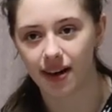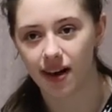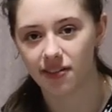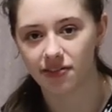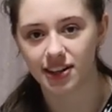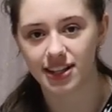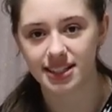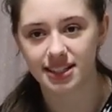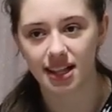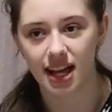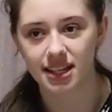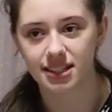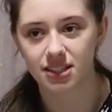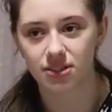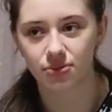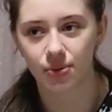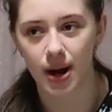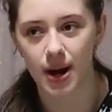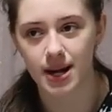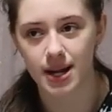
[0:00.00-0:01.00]
office
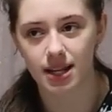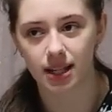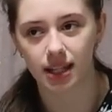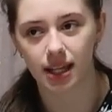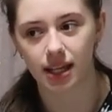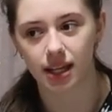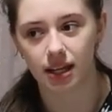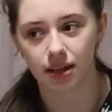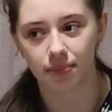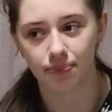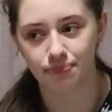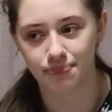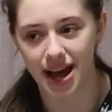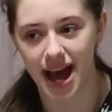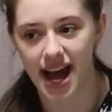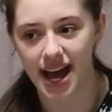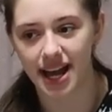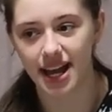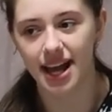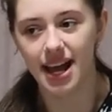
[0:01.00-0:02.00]
classes where I need, like, a
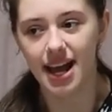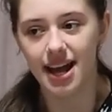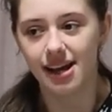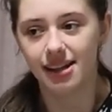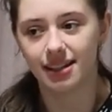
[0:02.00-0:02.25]
mat,